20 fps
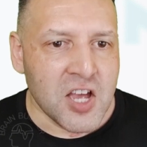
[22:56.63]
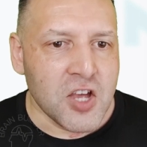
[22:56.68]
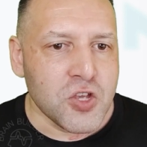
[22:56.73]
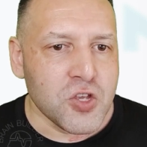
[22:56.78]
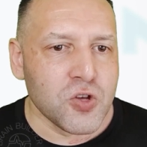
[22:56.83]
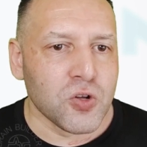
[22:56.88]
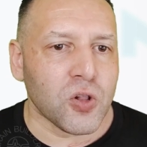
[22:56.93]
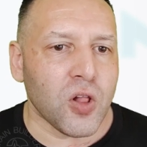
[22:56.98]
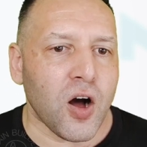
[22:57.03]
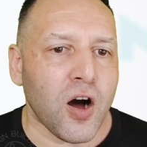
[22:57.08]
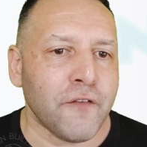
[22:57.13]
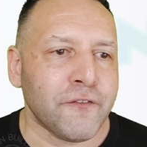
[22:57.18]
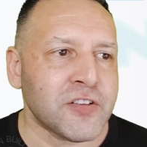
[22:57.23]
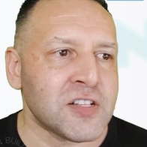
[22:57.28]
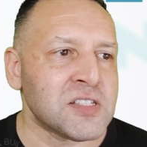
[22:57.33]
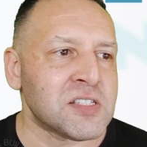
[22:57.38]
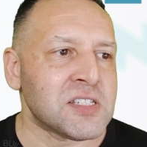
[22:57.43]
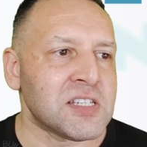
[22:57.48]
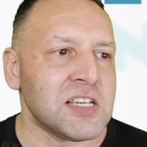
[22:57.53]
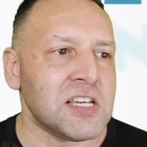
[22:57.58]
You'll
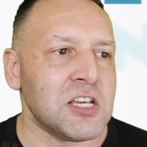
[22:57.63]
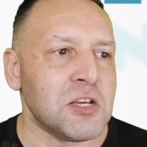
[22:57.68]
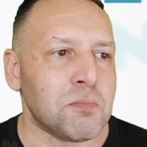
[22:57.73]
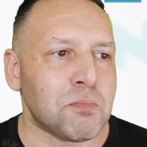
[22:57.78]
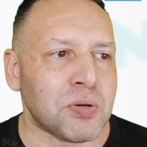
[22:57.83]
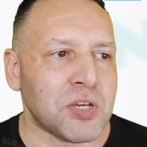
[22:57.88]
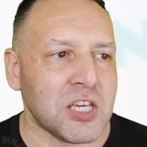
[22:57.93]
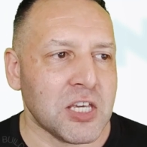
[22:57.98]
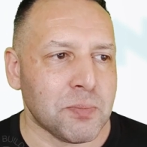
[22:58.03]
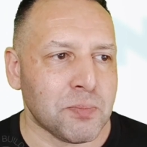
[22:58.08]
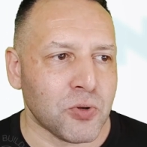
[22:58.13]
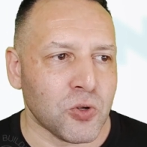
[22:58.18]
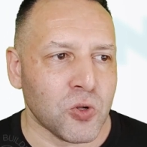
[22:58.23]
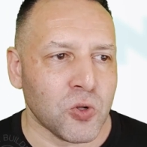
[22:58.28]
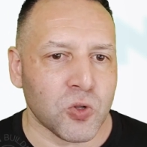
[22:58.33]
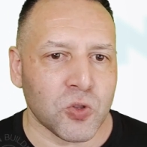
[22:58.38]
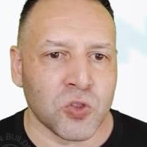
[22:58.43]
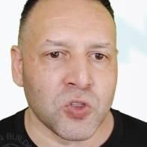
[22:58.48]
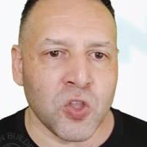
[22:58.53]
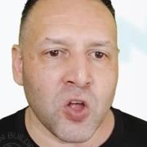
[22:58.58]
often see
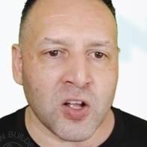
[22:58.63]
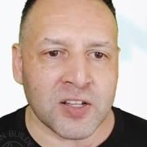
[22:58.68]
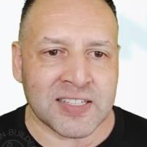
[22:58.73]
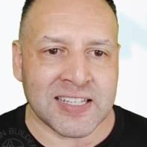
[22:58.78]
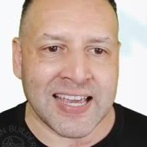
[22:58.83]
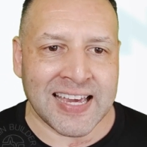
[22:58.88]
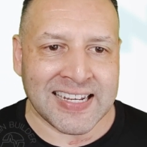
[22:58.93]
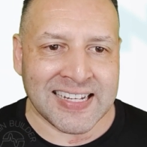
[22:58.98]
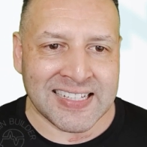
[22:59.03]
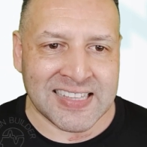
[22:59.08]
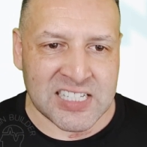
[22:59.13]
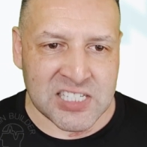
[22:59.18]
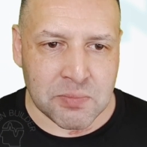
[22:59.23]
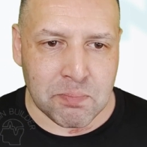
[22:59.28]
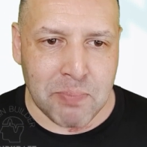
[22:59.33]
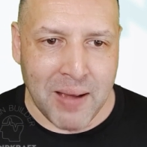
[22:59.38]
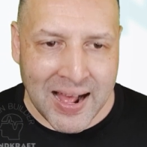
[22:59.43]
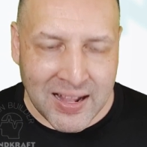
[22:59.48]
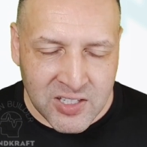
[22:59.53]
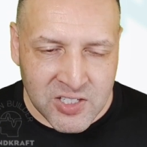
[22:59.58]
people not getting this
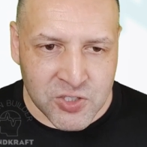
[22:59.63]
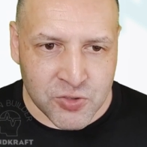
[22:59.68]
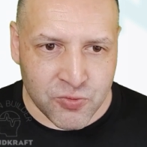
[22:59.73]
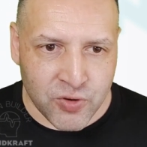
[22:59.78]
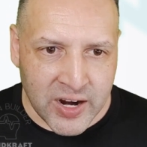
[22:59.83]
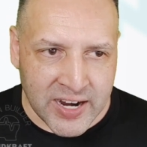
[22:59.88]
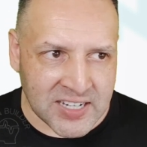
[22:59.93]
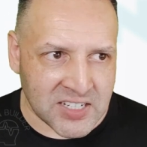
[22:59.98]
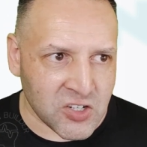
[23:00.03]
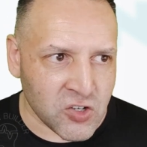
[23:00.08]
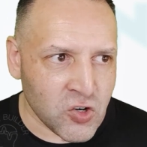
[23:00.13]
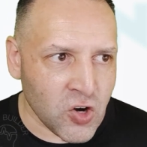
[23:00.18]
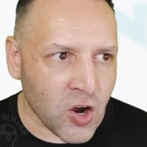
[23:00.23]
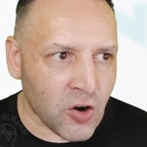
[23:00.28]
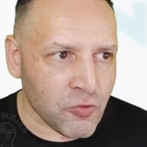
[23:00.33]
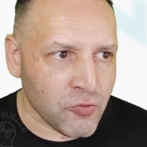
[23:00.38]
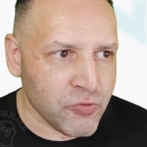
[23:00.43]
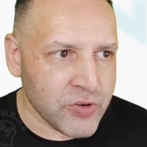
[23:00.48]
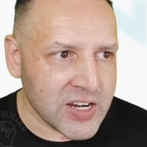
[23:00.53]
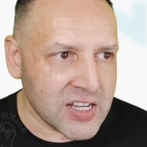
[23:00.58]
balance right,
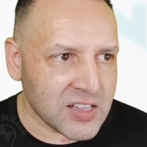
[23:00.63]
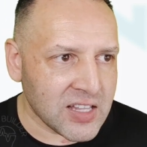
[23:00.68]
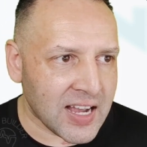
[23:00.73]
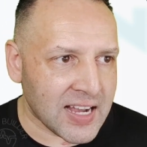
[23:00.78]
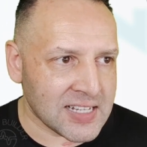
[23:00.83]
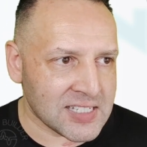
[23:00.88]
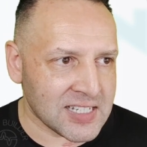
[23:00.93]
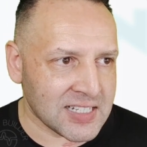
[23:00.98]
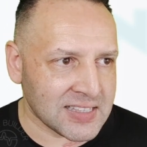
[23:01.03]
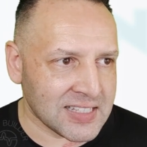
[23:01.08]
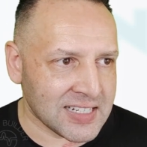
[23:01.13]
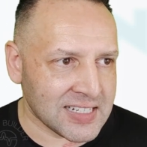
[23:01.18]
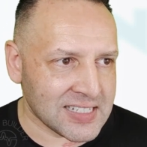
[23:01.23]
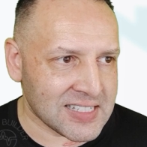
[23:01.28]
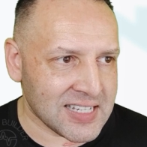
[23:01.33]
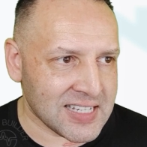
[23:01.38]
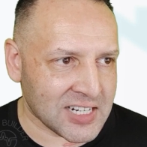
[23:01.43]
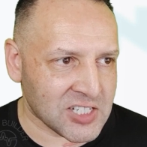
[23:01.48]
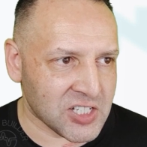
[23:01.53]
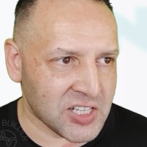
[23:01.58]
not realizing that
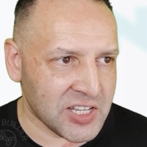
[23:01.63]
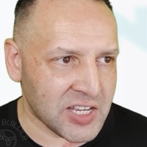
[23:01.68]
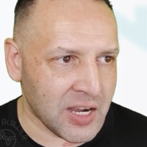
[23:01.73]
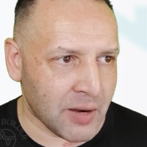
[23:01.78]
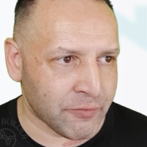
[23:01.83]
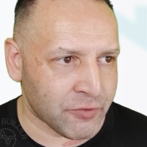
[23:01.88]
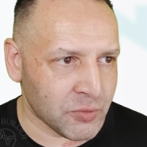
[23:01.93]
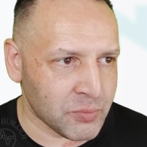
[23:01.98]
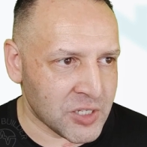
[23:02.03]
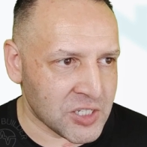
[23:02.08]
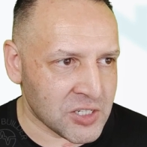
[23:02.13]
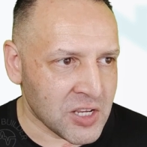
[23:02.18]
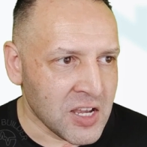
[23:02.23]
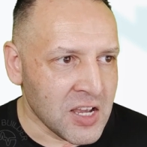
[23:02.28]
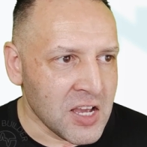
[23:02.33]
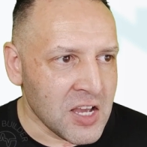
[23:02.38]
actually come from this.